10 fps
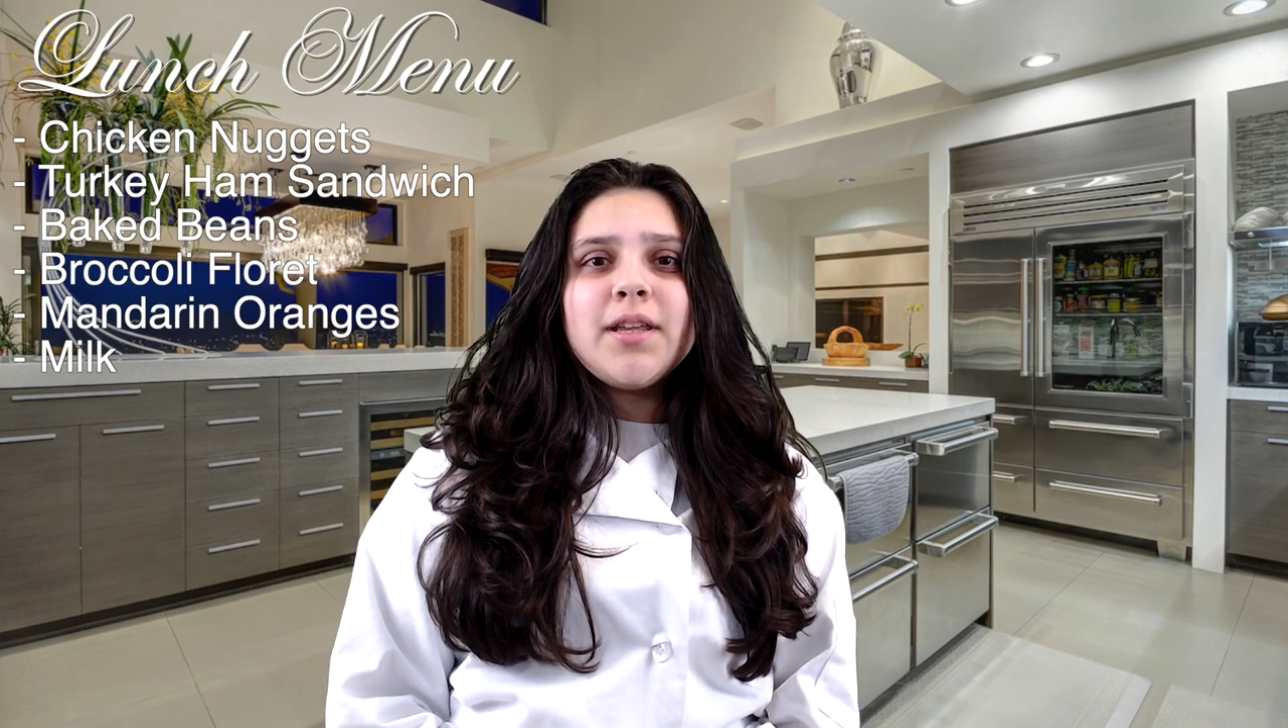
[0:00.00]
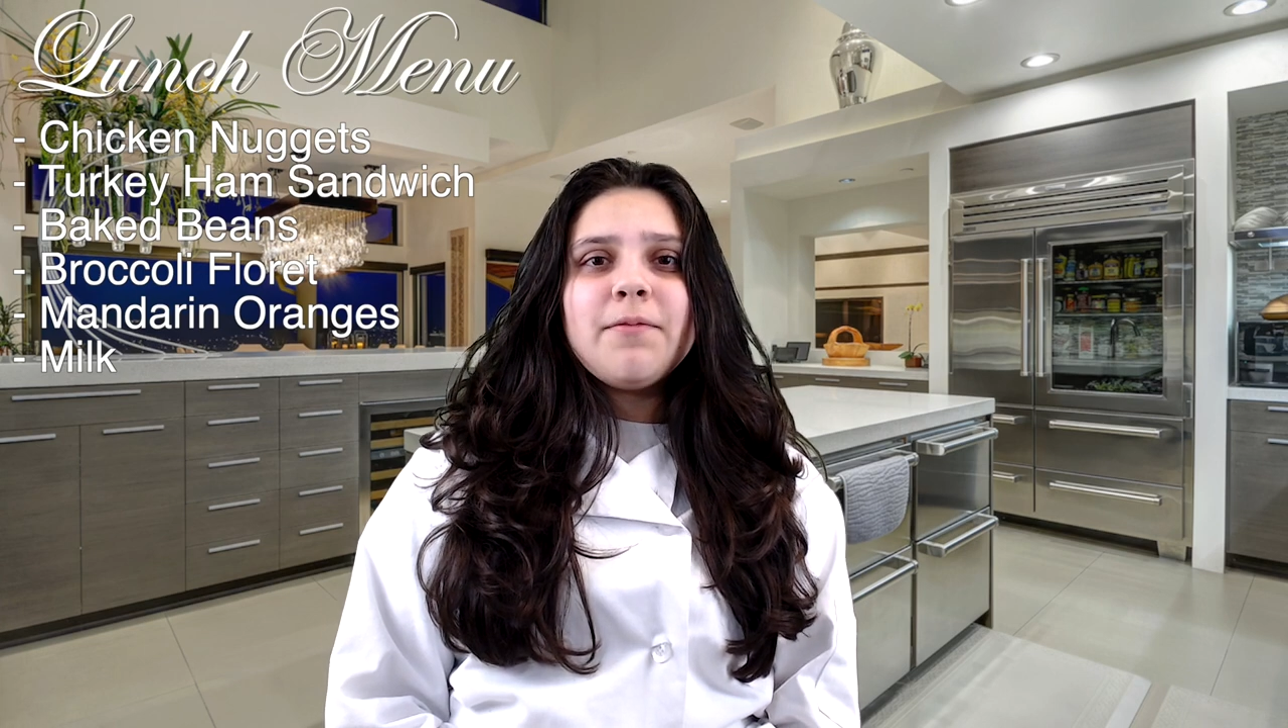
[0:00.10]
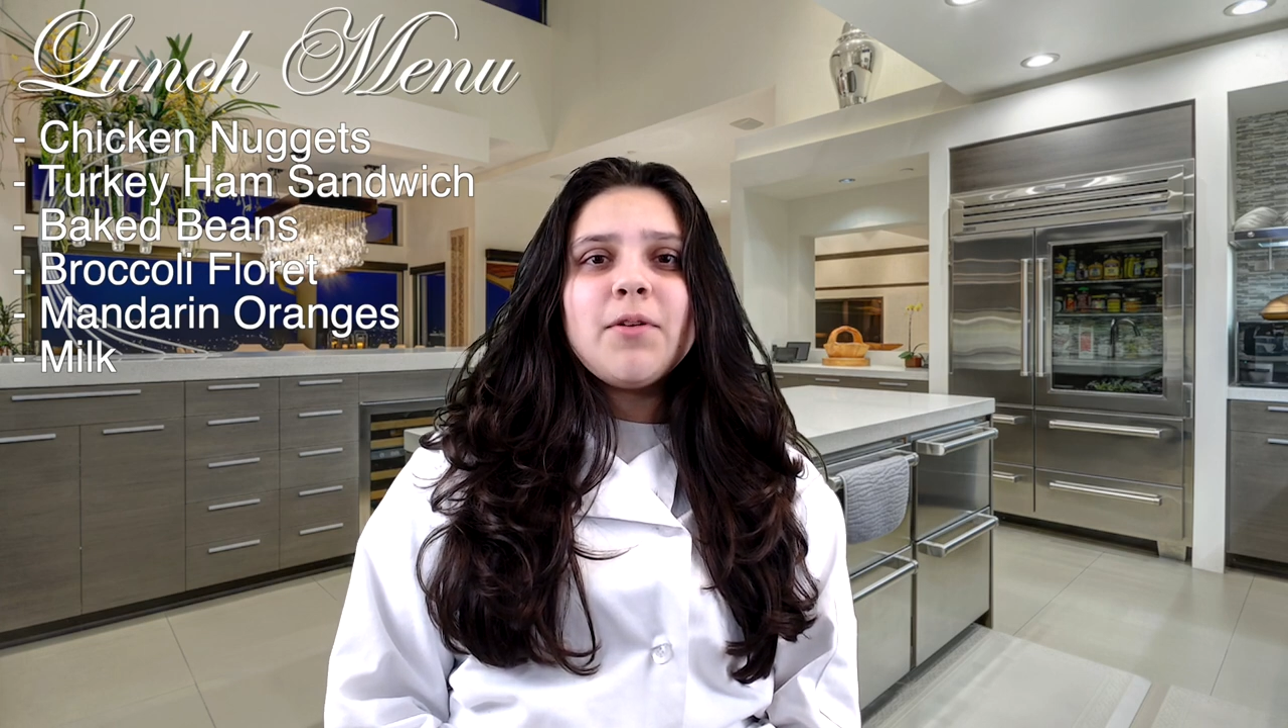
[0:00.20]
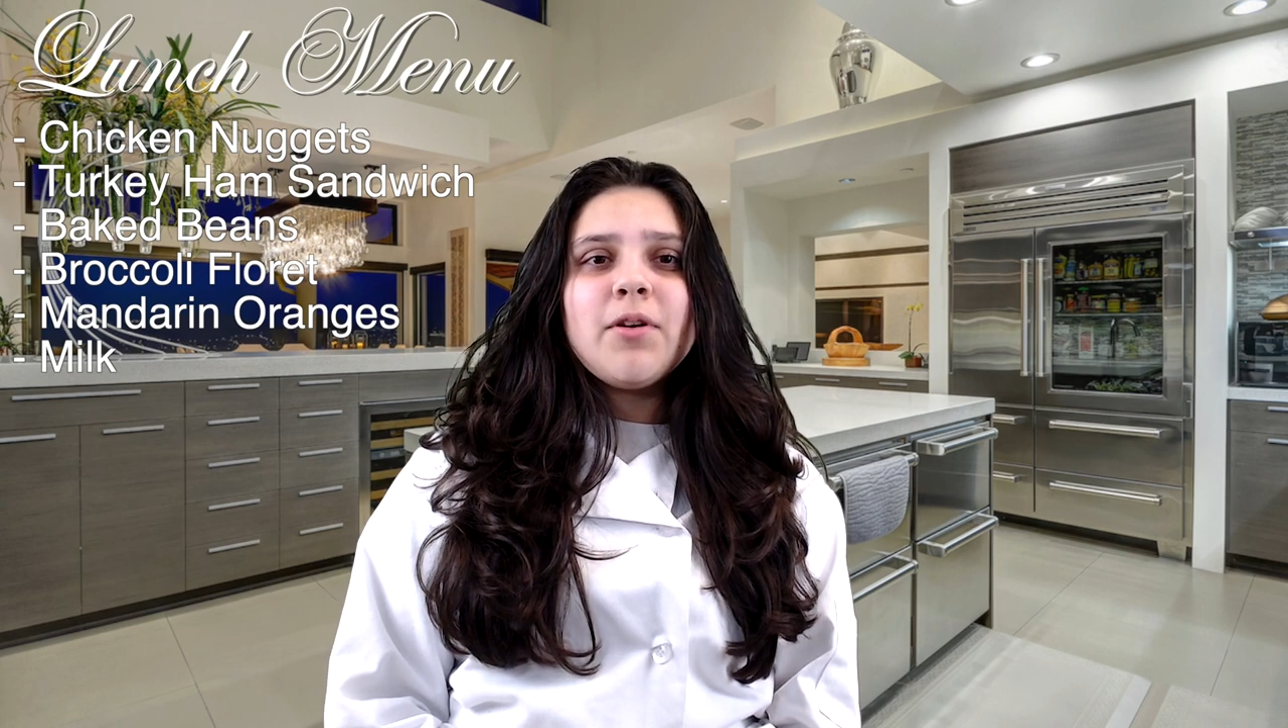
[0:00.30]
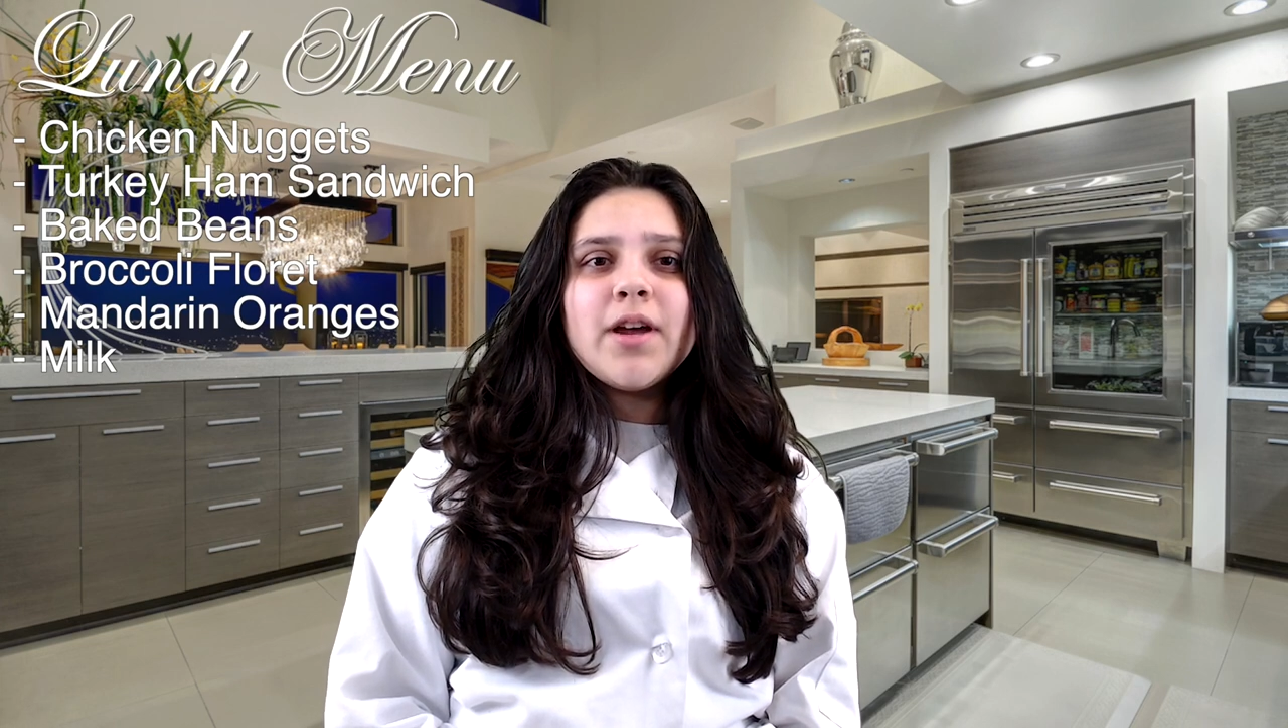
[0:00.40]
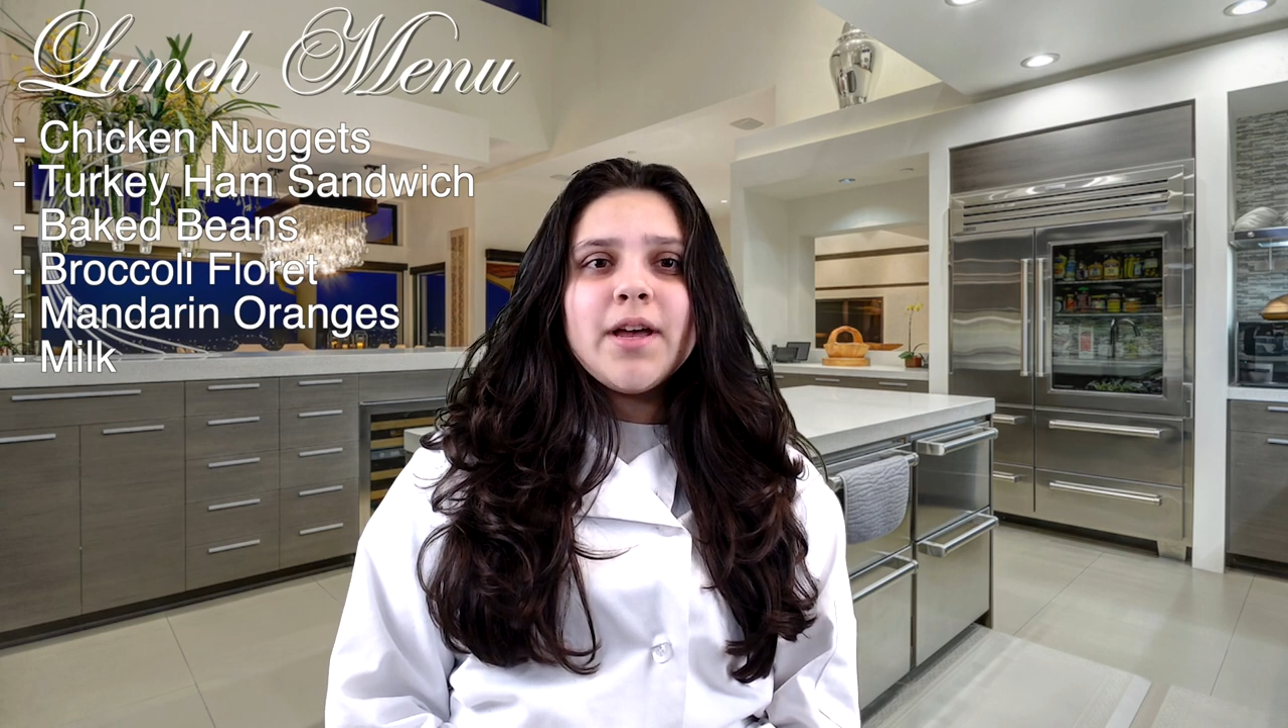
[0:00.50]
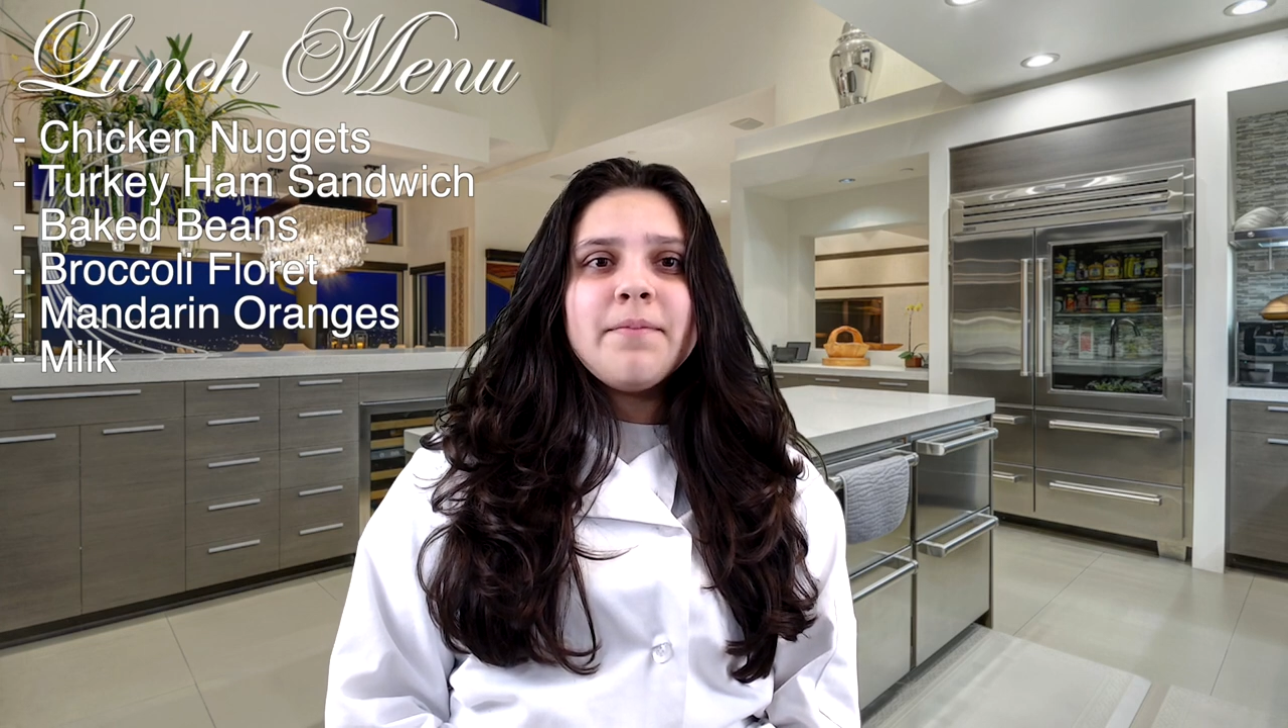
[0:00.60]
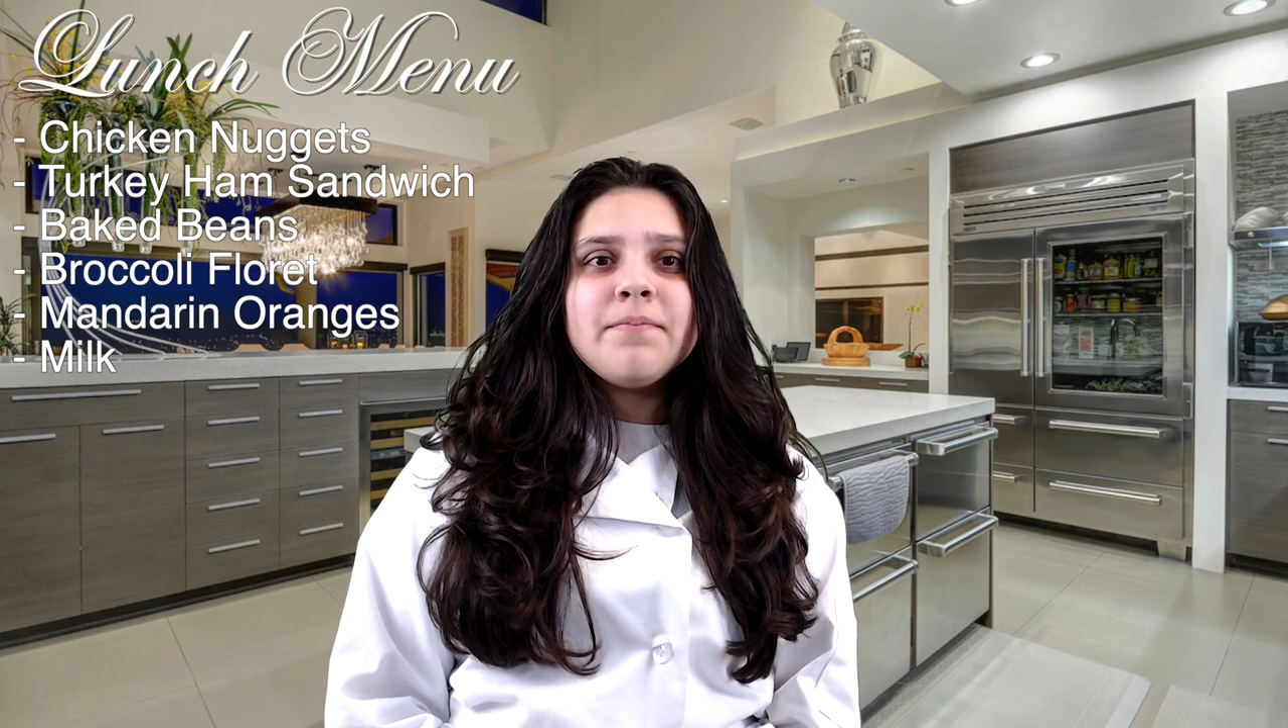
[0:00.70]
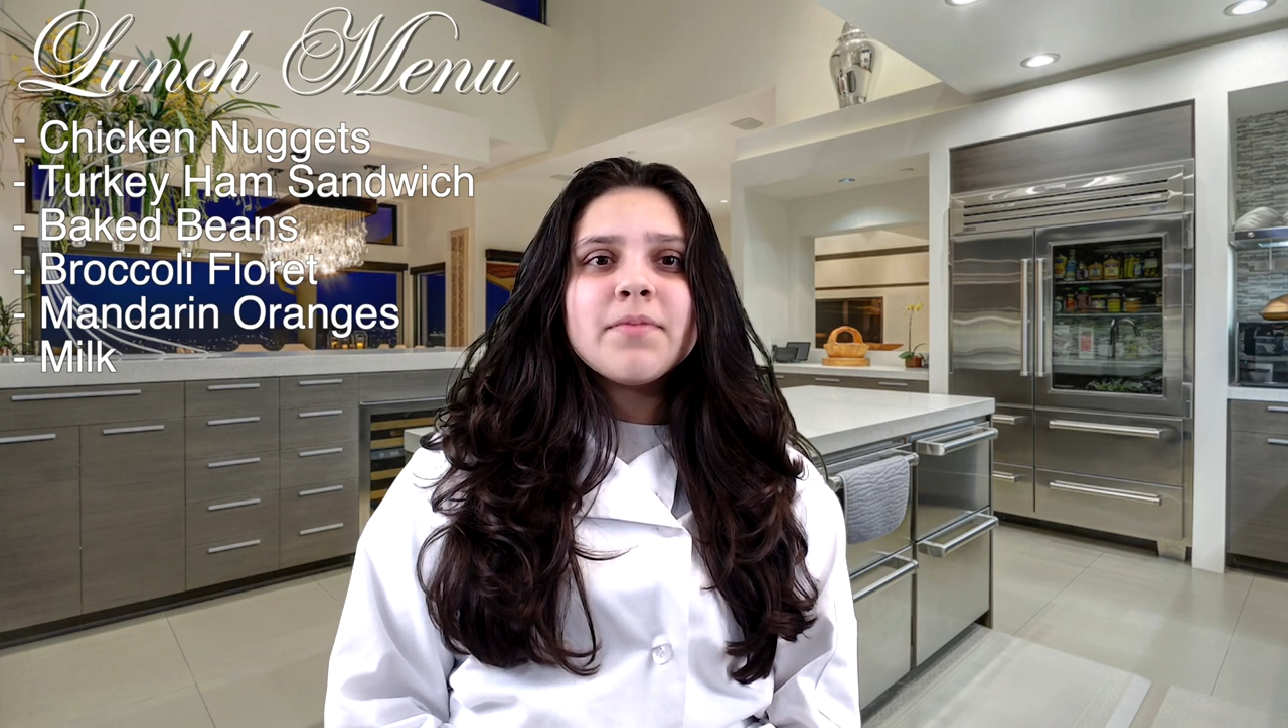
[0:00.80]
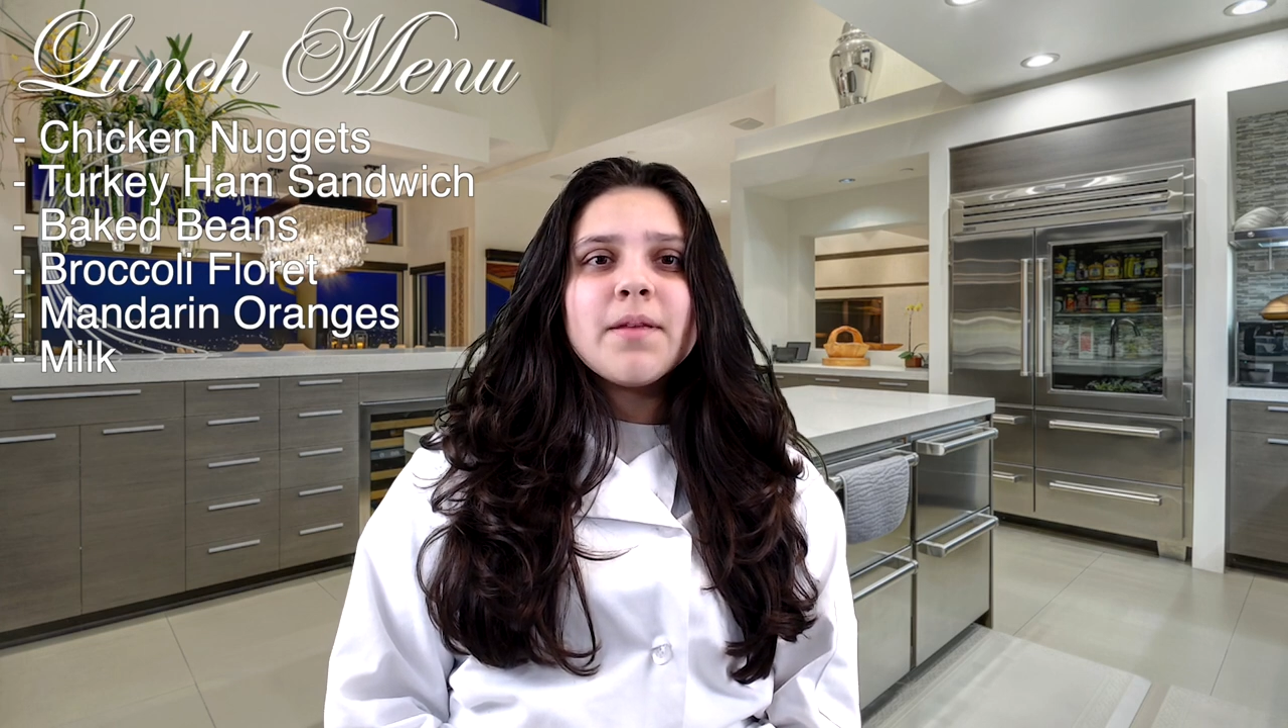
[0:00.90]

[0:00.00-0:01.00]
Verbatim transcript: florette,